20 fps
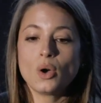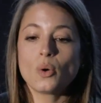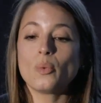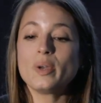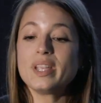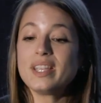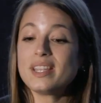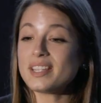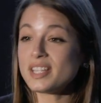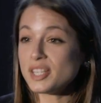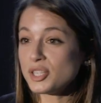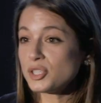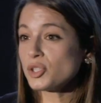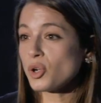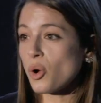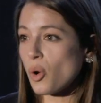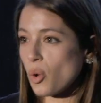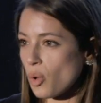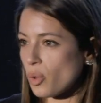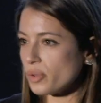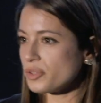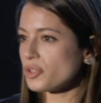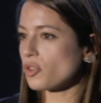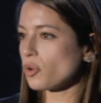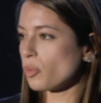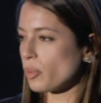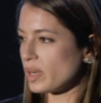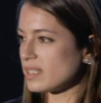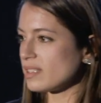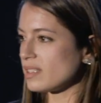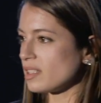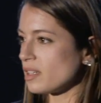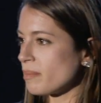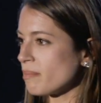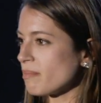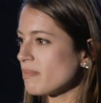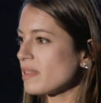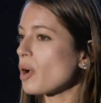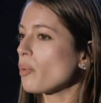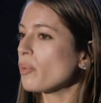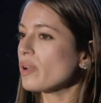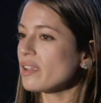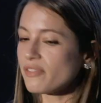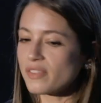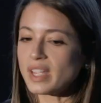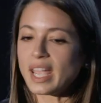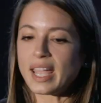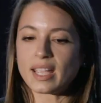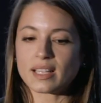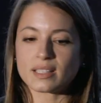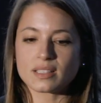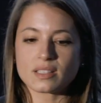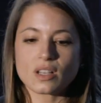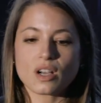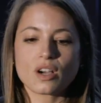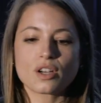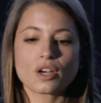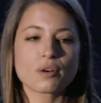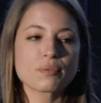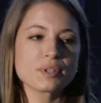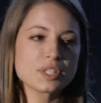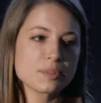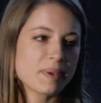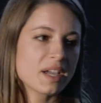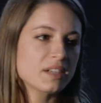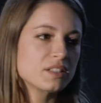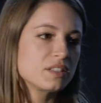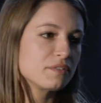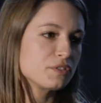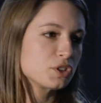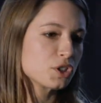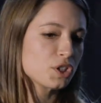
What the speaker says: We each hold the wisdom that we've gained on our respective